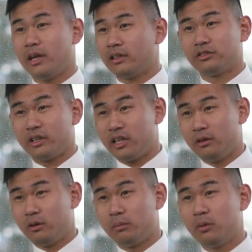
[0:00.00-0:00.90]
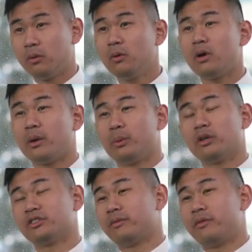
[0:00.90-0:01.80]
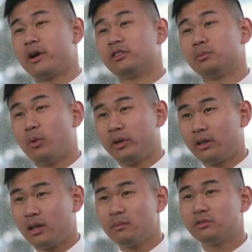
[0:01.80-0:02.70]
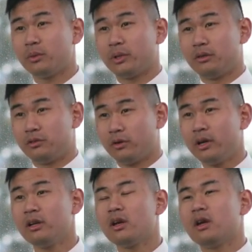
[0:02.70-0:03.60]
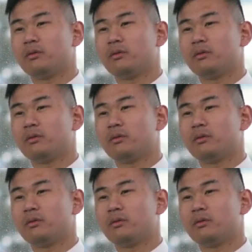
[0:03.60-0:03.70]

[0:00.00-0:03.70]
an excellent indoor pool, and we also have various sporting clubs that we can join.